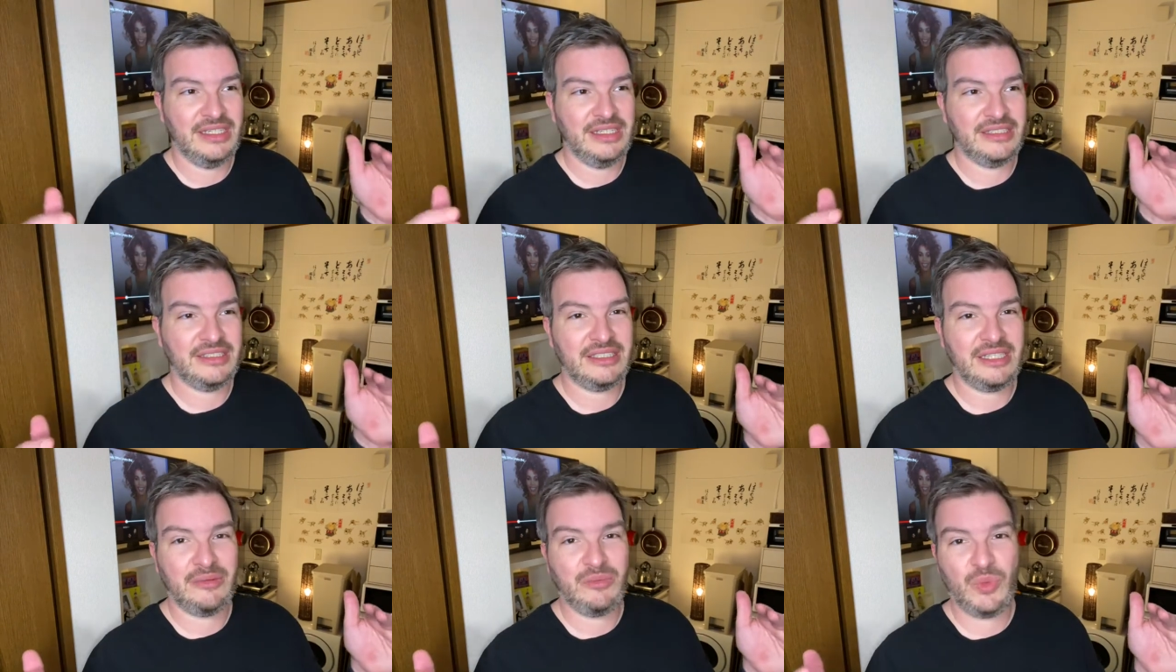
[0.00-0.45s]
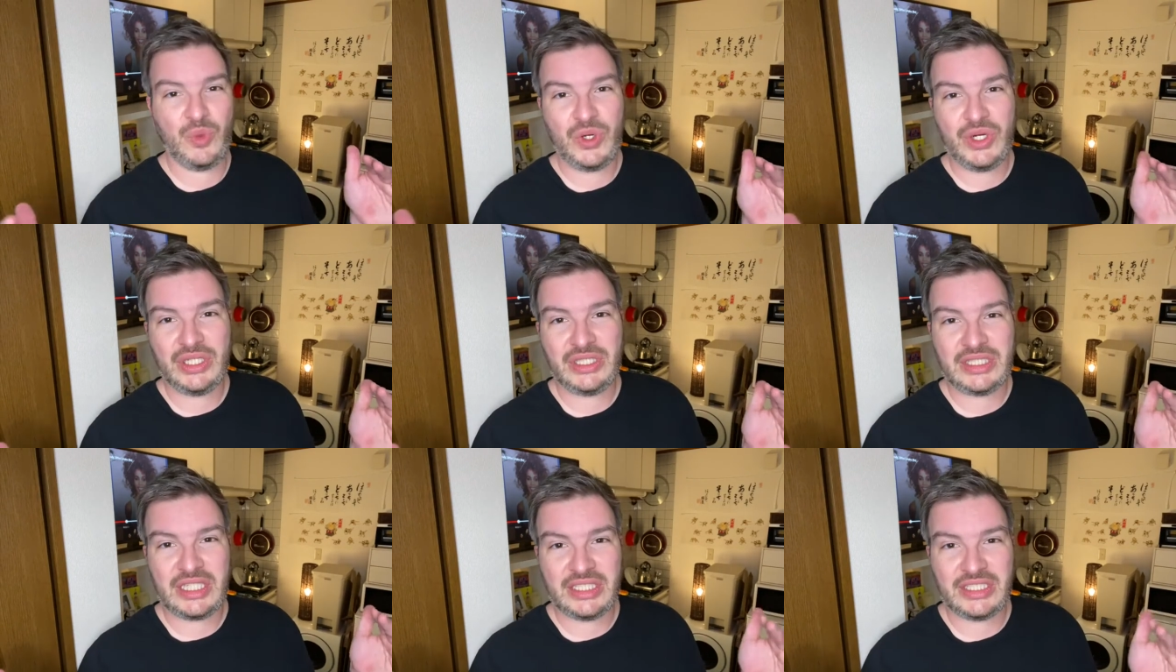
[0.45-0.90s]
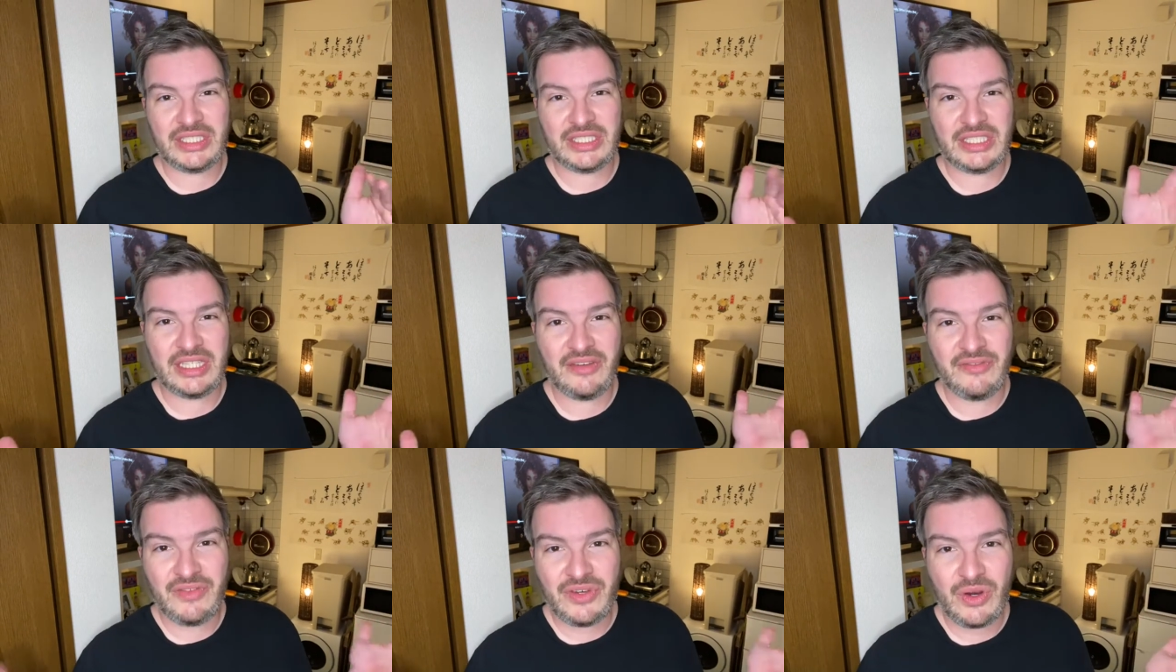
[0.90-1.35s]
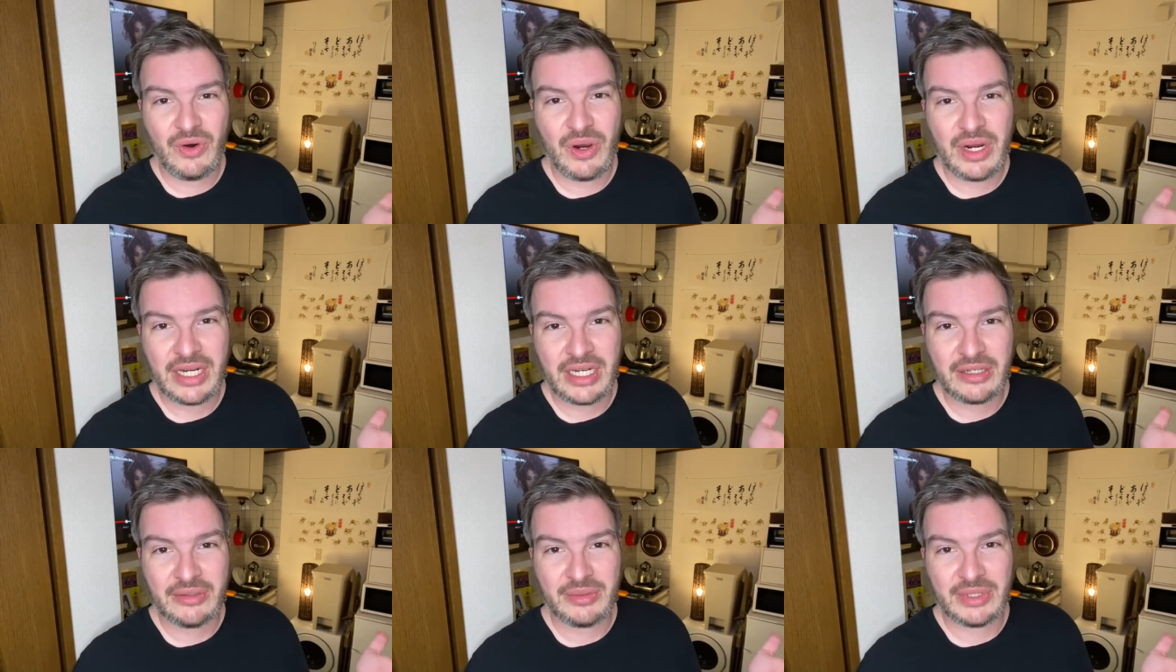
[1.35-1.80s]
some words I just have no
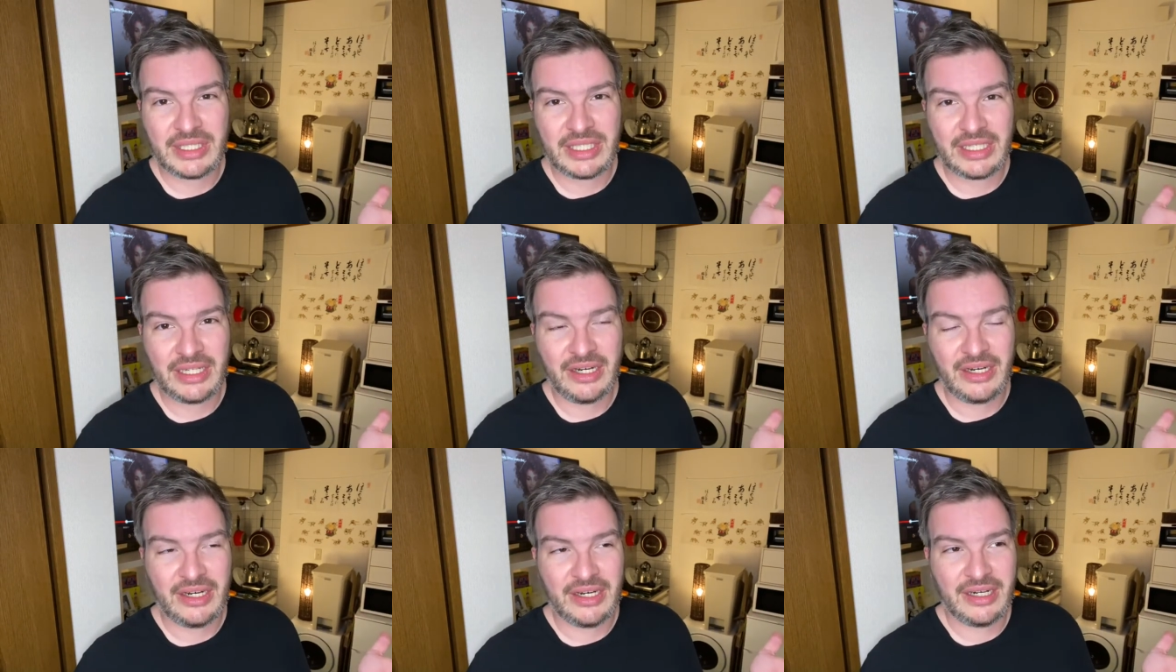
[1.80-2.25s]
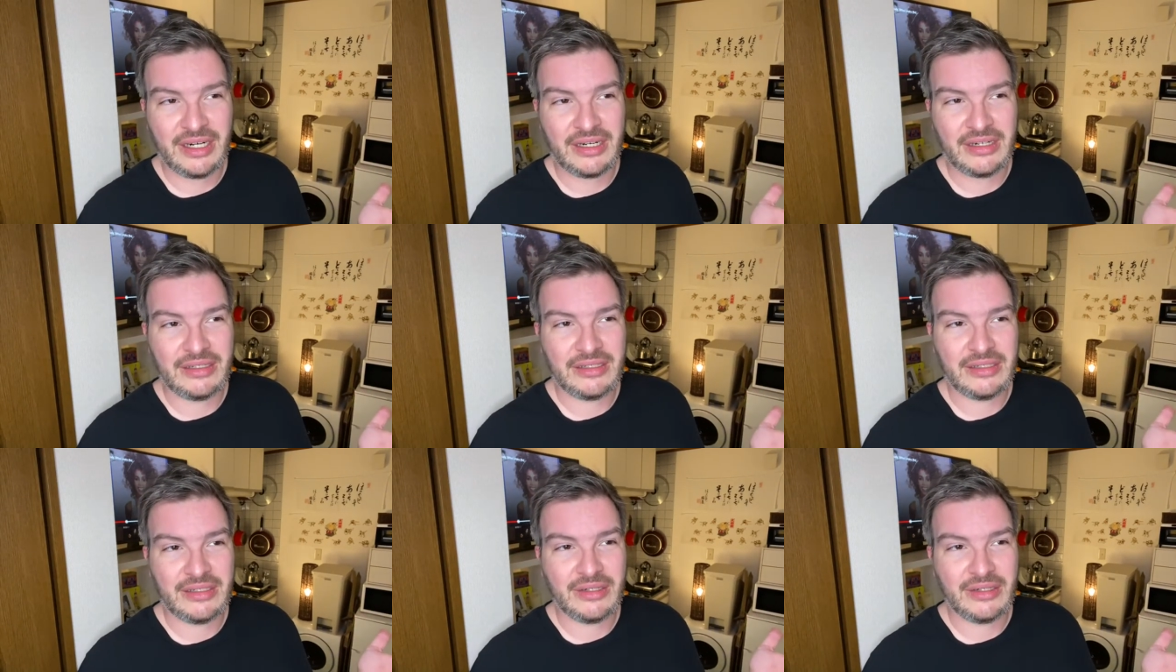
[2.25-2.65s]
idea what they are,